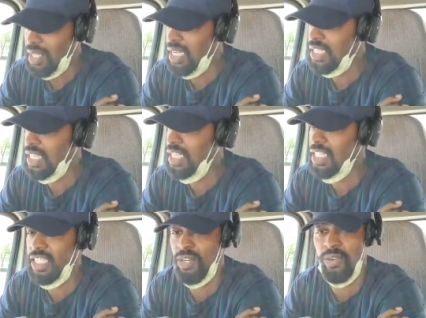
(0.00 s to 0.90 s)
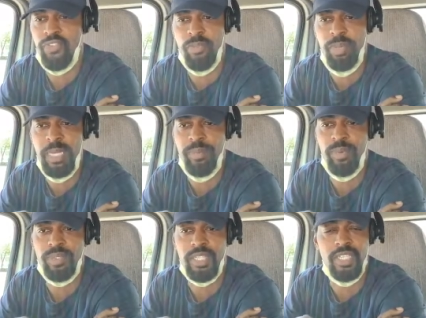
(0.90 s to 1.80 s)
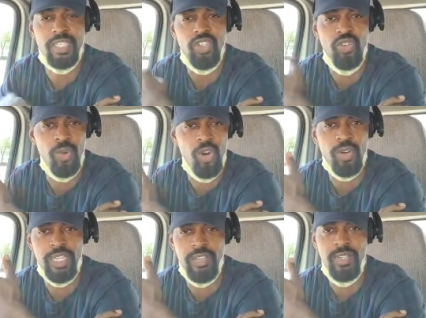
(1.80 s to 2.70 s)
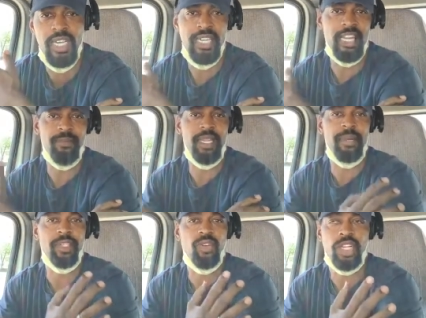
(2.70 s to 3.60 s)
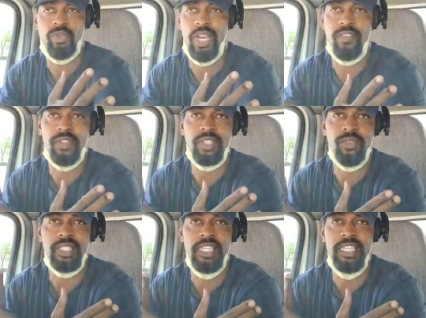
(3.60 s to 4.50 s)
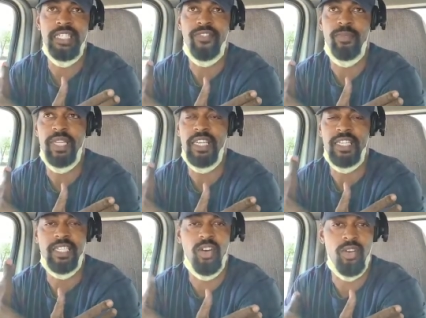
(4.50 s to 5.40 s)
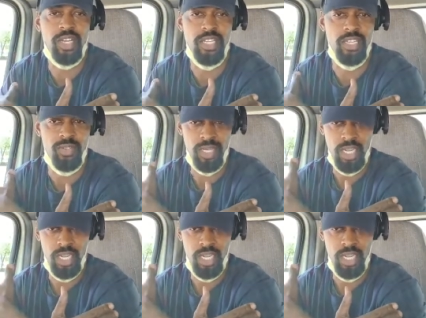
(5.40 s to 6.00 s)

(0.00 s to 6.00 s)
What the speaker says: It's easier for people to consume audio. Like me, I'm a truck driver, so it's easy for me to listen to audio